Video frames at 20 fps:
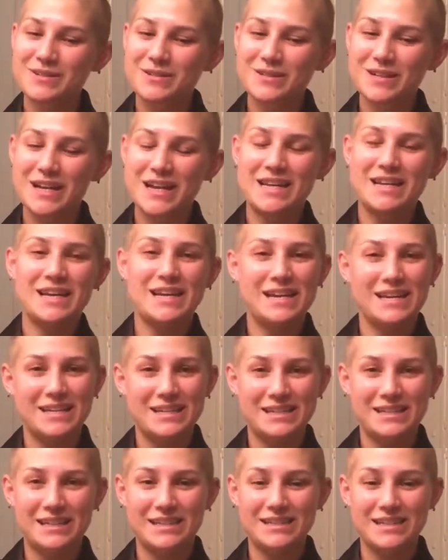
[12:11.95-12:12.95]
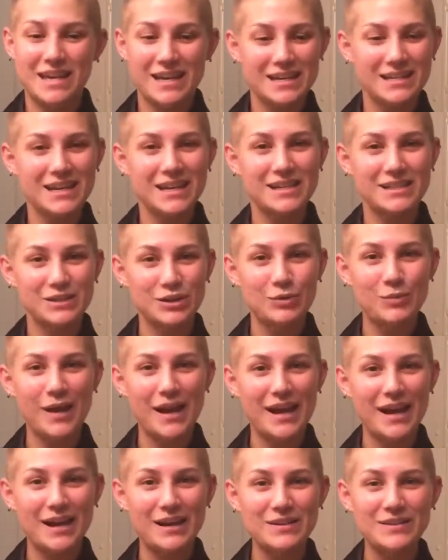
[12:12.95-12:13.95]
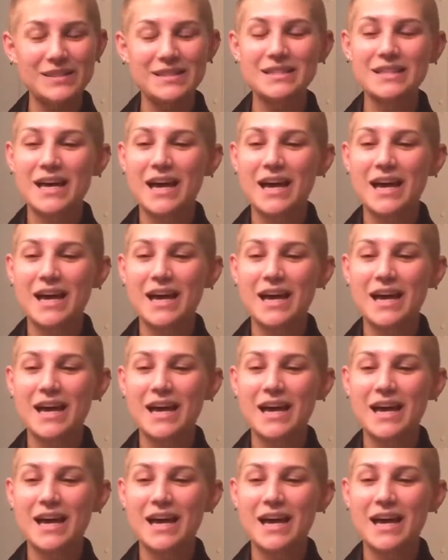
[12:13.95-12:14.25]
grade sanitizer in my house,